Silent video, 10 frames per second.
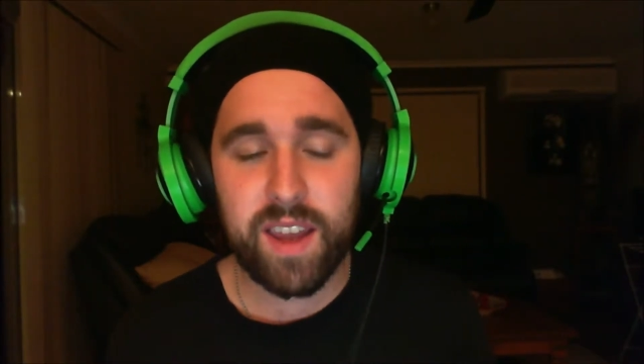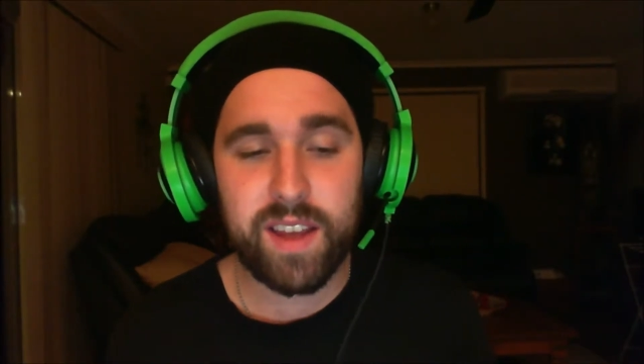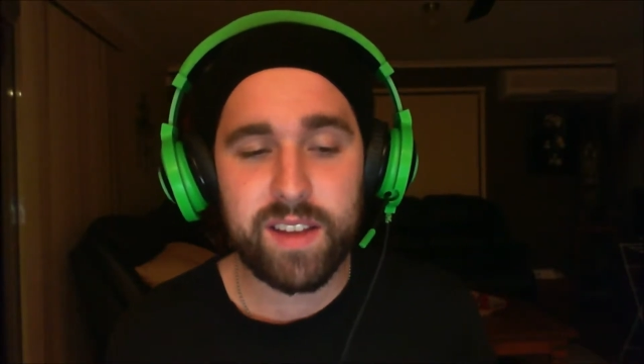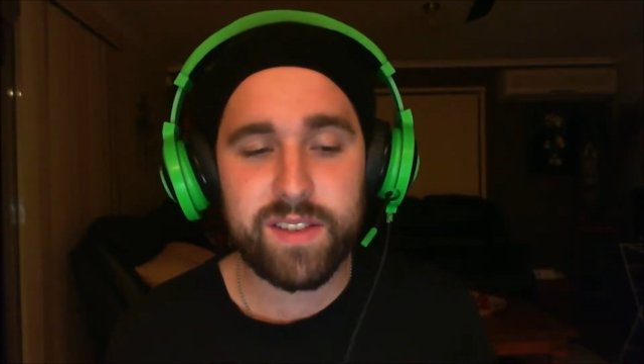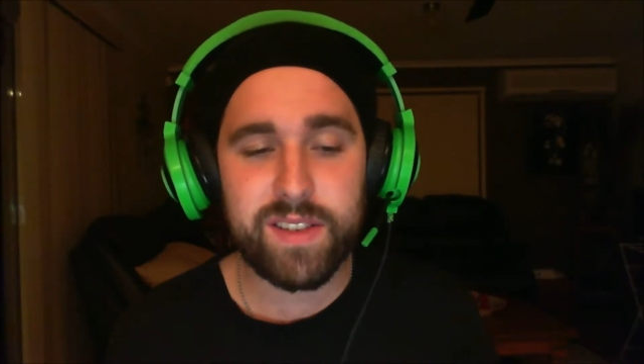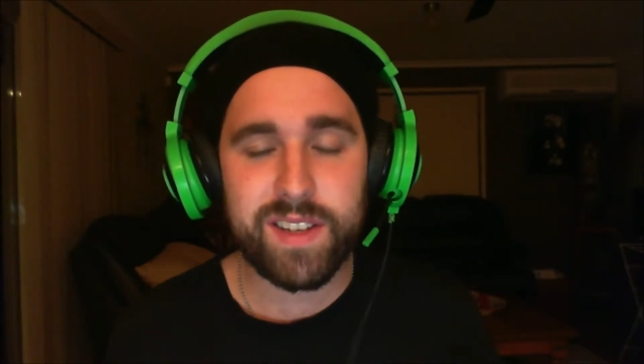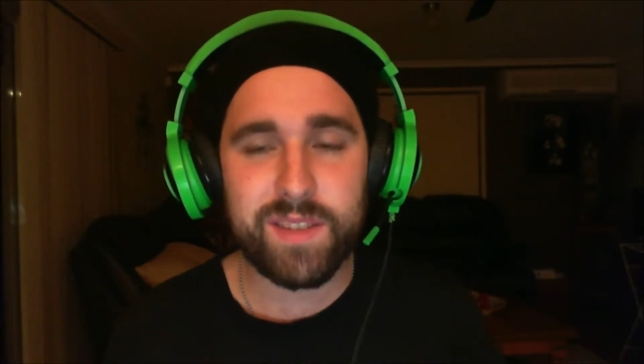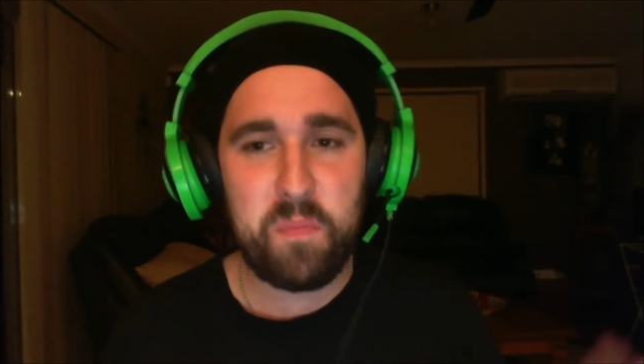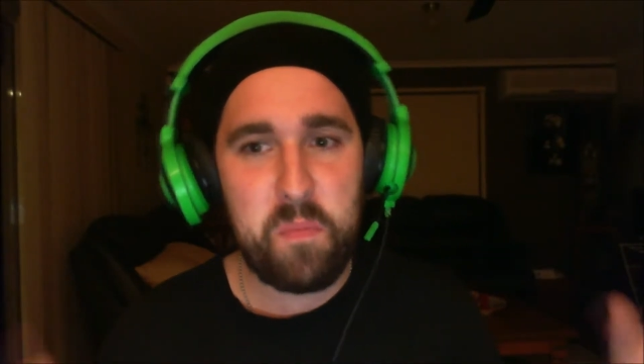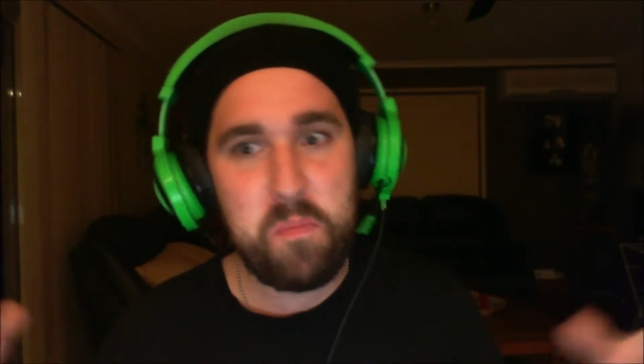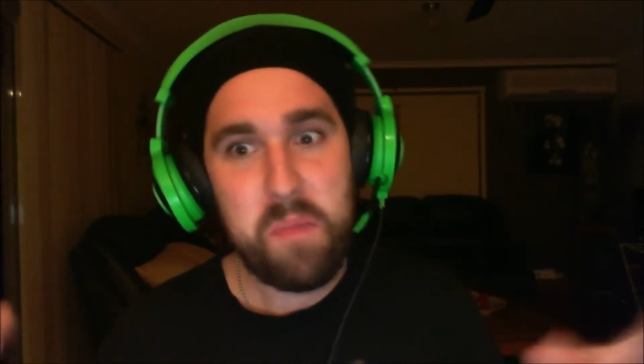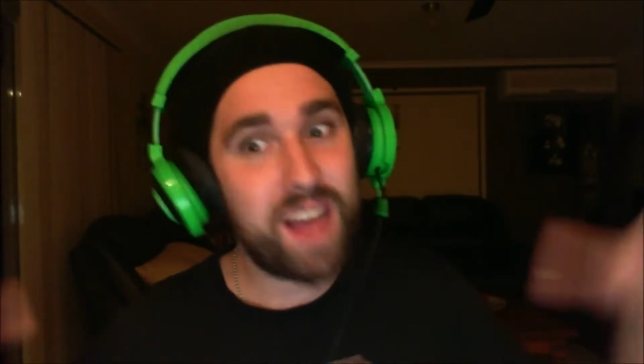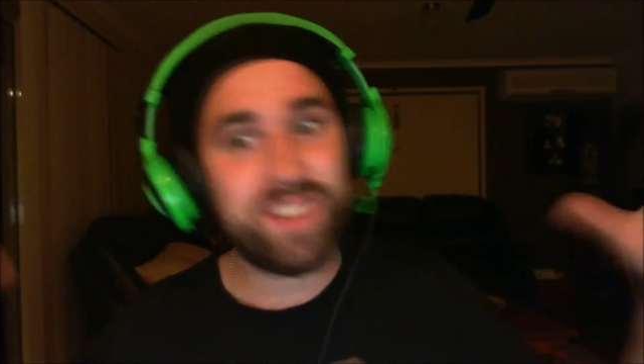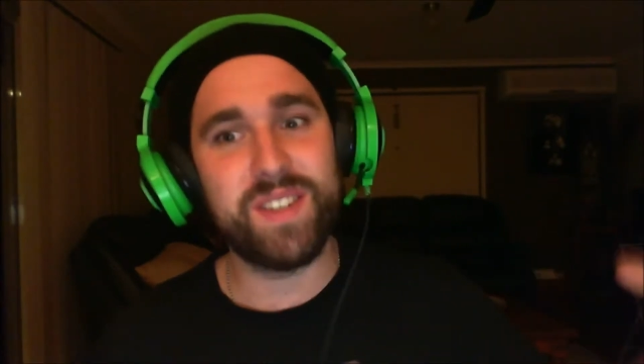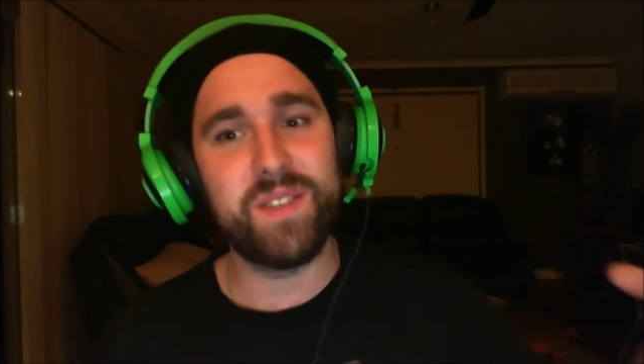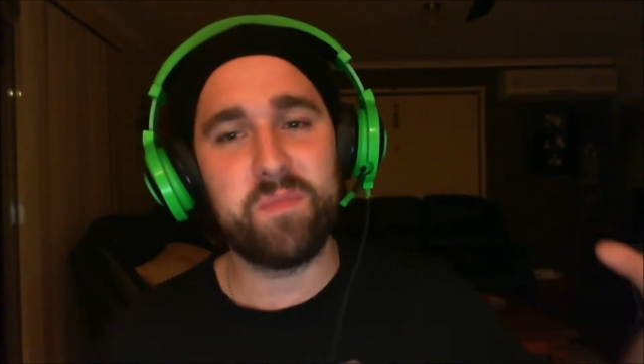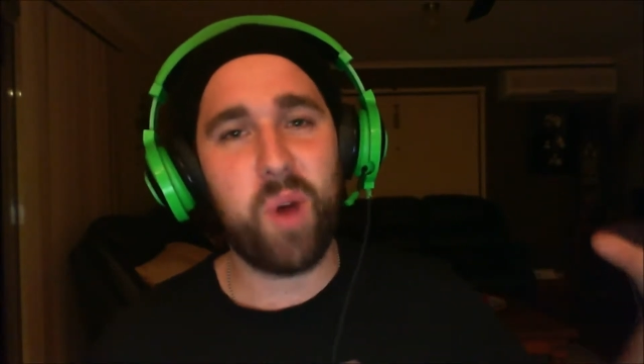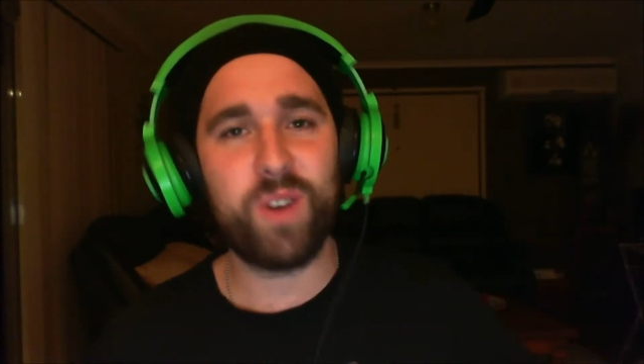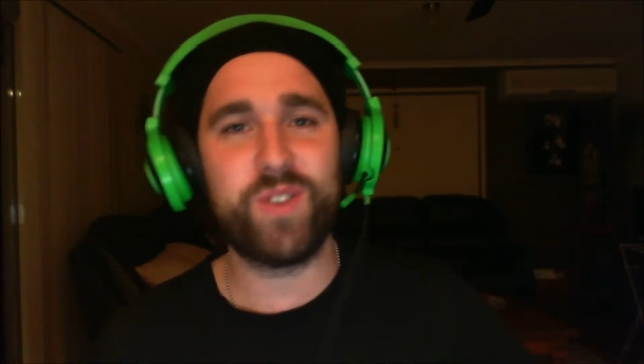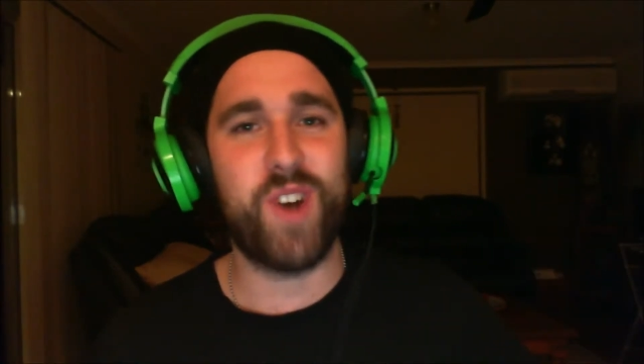is this massive
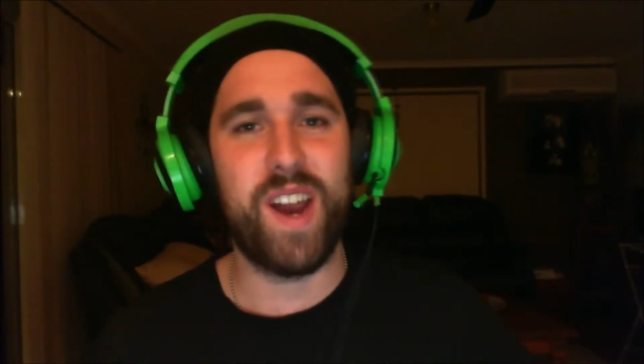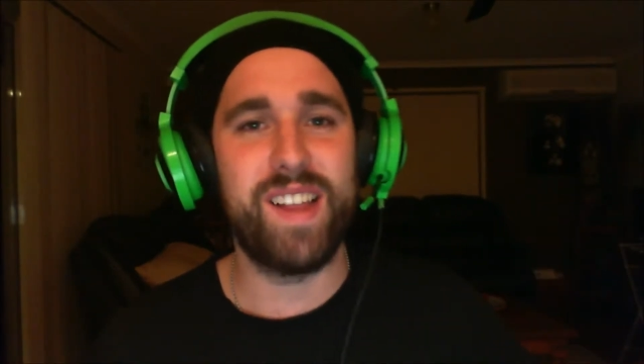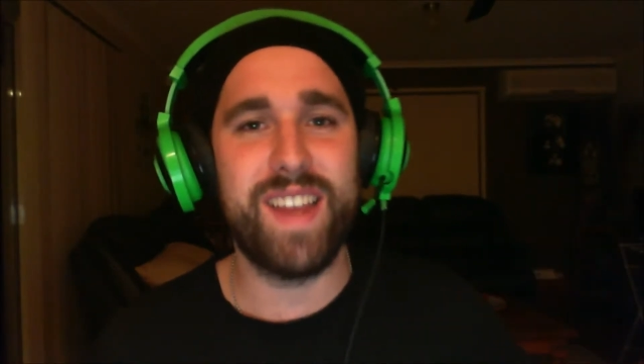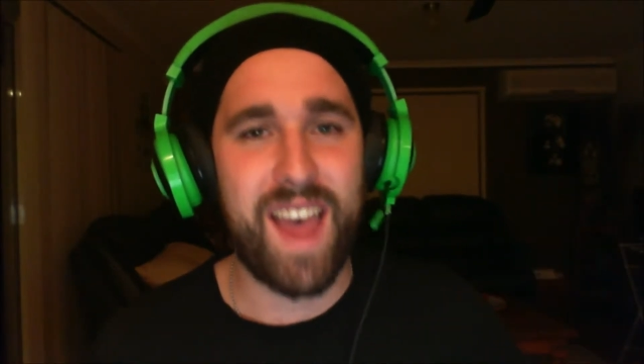box trailer.